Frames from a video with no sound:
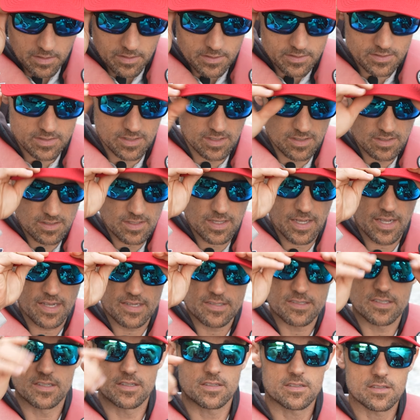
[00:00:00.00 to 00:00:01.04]

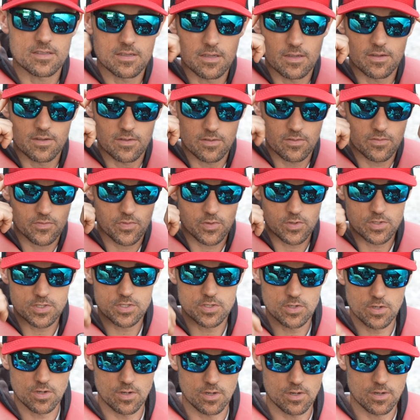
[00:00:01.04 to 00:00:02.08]
sunglasses for
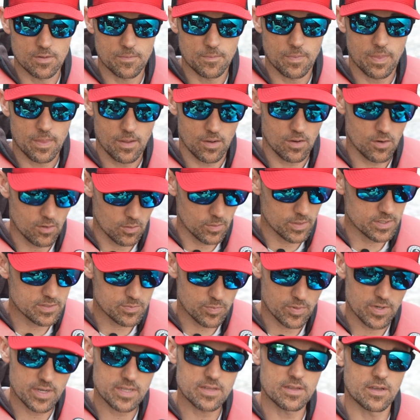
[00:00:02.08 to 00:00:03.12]
sure, always
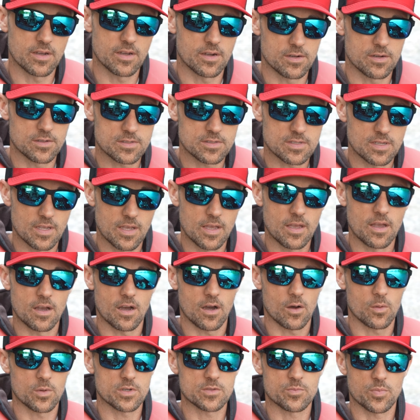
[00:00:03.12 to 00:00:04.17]
bring those.
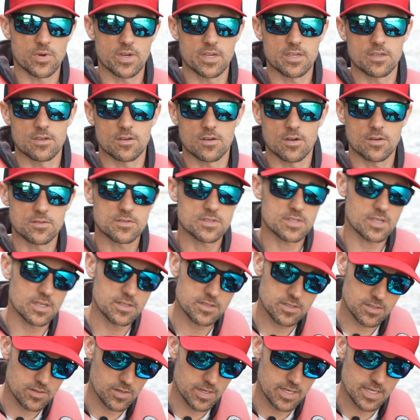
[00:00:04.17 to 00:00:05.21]
Always bring your own
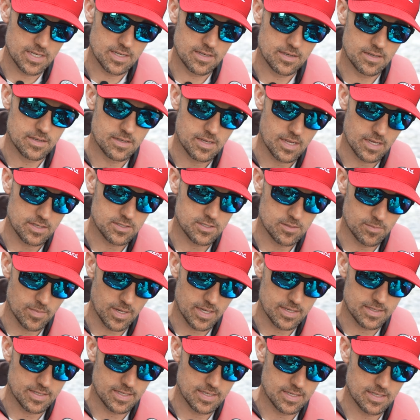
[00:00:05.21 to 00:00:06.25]
sunscreen in case you
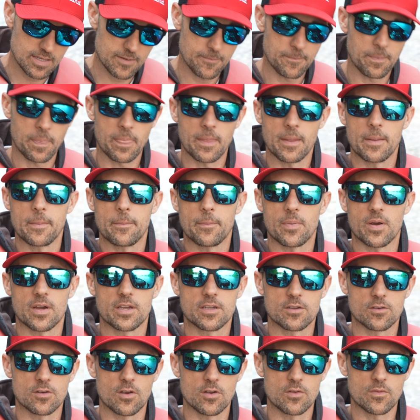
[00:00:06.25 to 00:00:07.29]
might need it. Bring
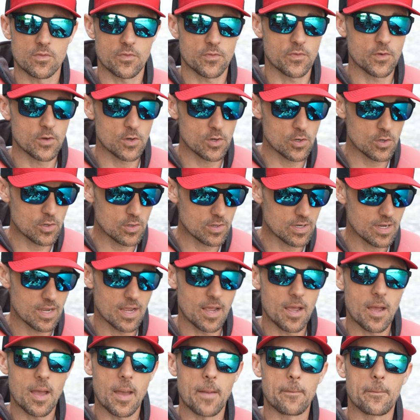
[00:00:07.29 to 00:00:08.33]
your own food
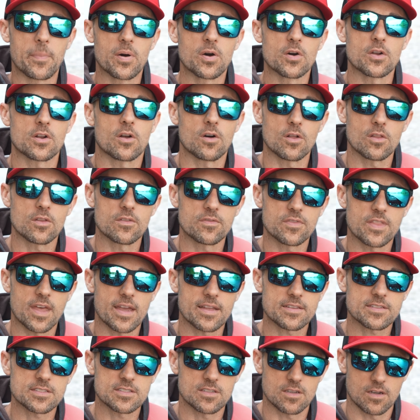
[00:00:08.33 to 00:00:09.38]
and put all of
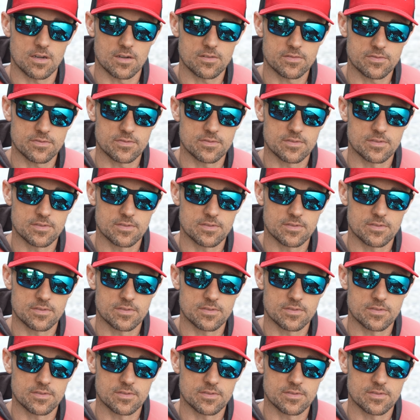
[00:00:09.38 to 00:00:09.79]
that stuff